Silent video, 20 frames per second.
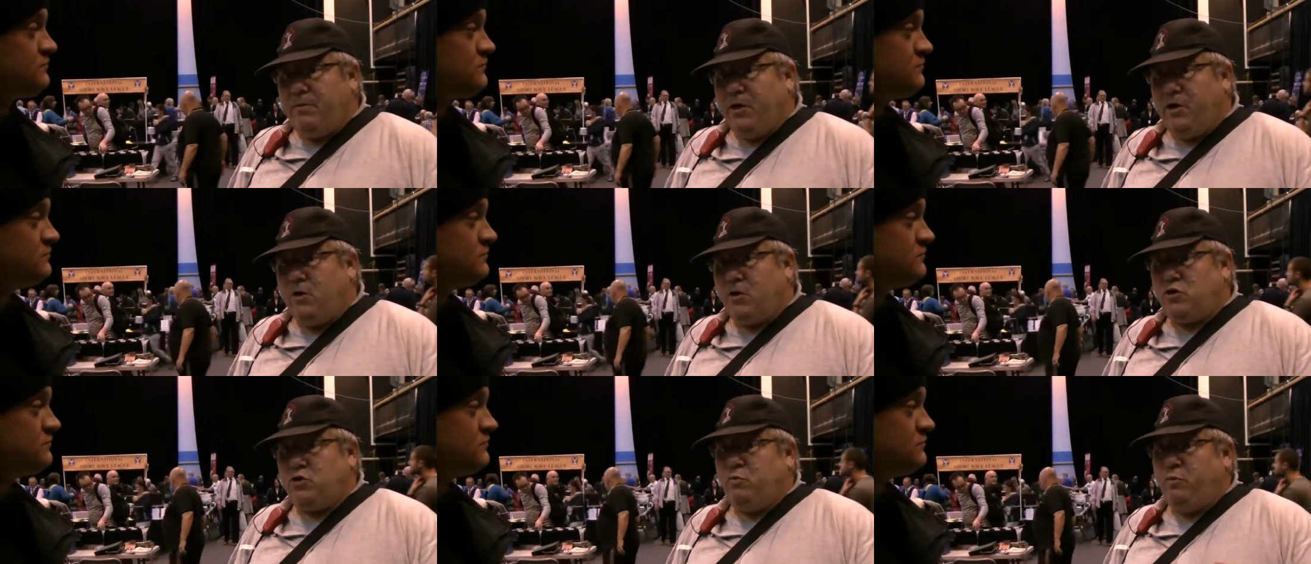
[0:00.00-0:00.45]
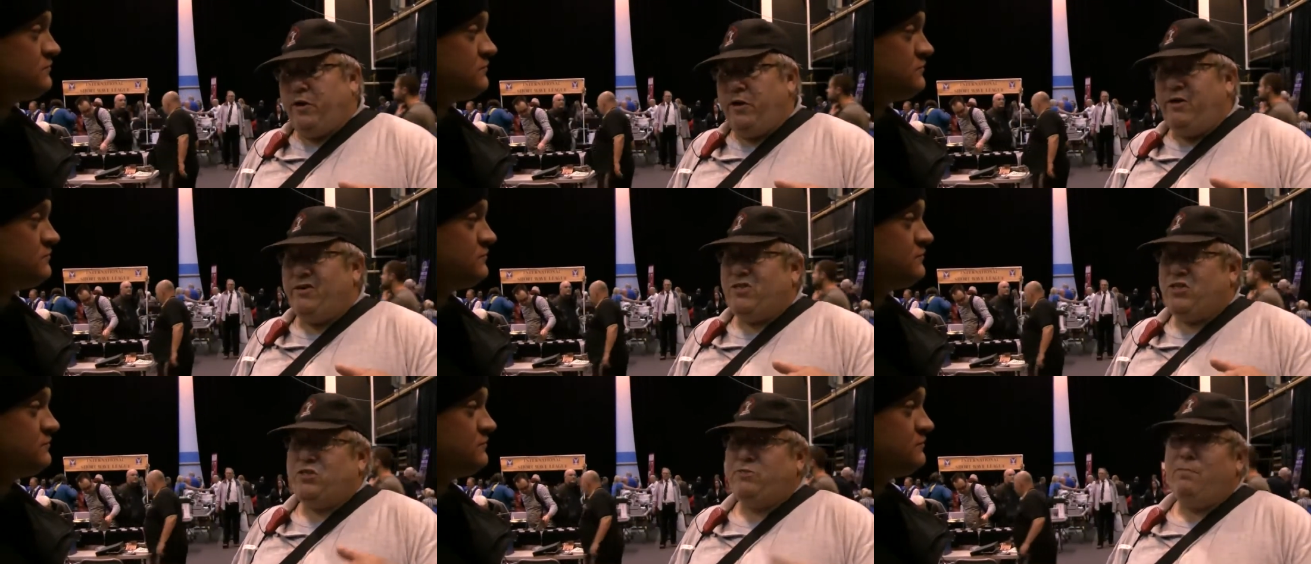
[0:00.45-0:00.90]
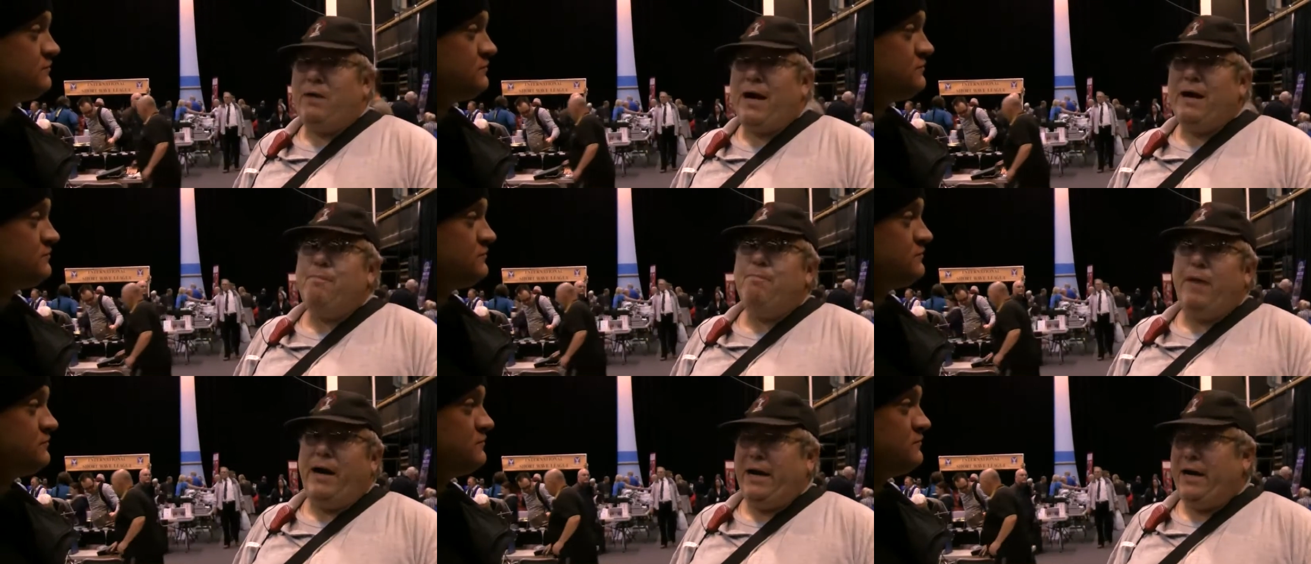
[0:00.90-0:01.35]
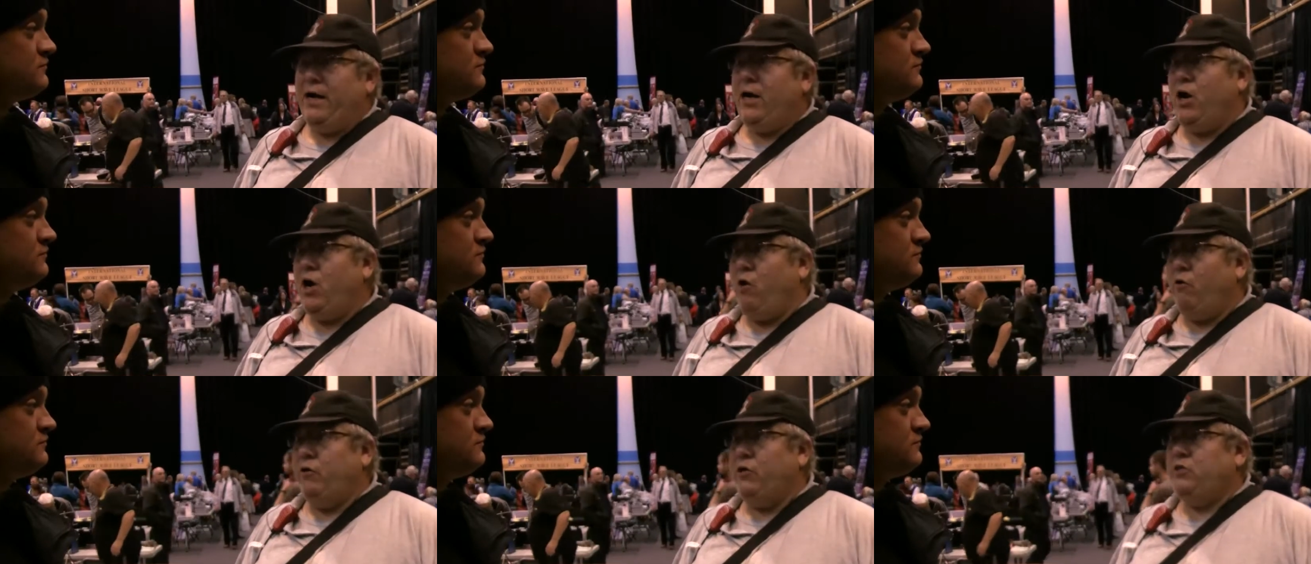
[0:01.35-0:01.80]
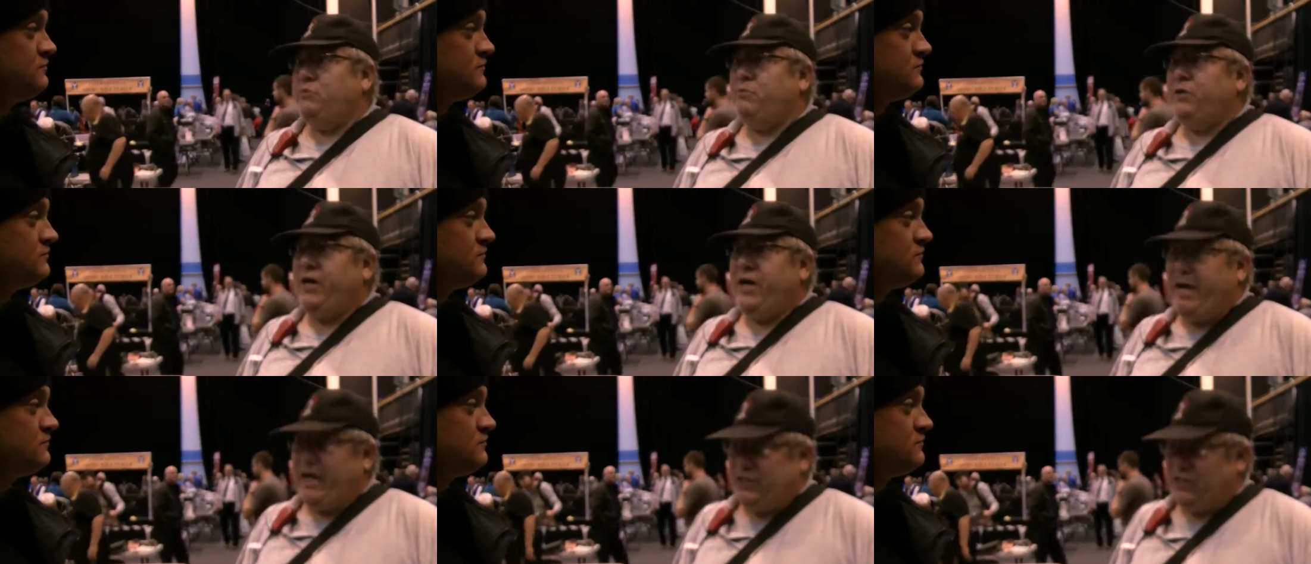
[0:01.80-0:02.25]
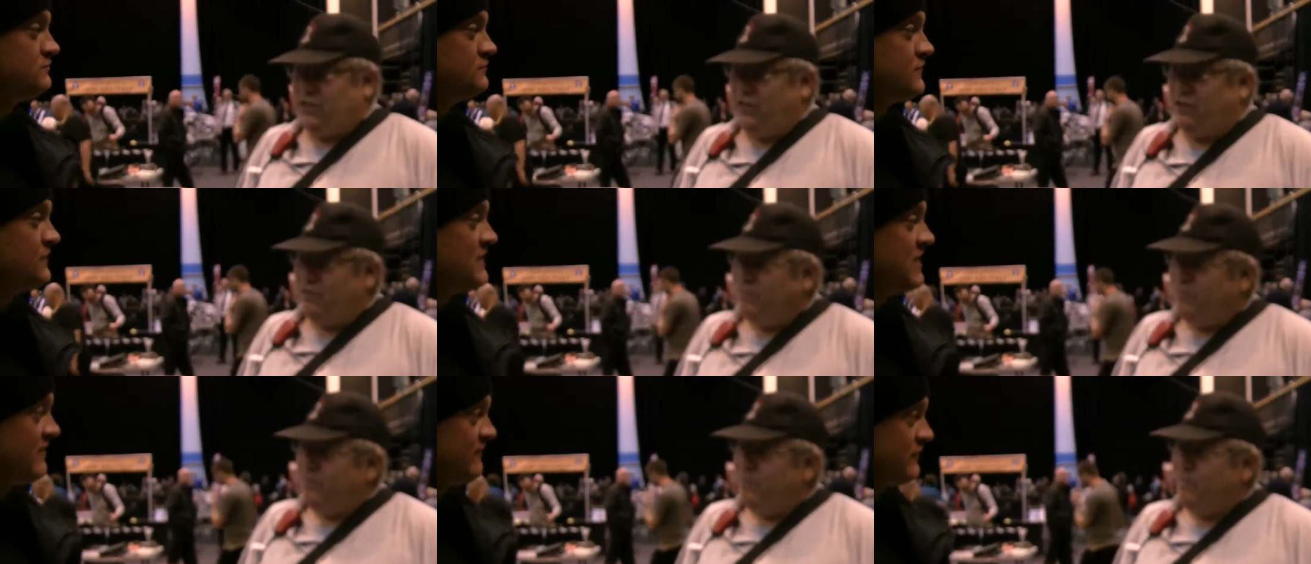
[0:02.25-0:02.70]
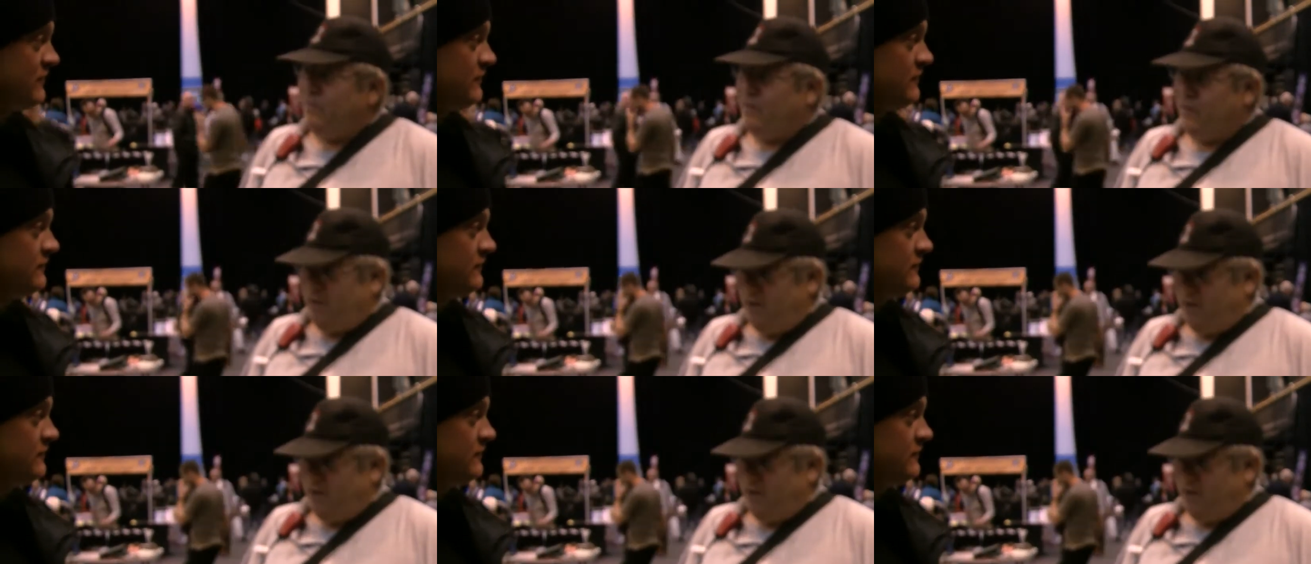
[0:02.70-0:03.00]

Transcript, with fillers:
Speaker 1: because we're smack bang at Conisbrough Castle. Never.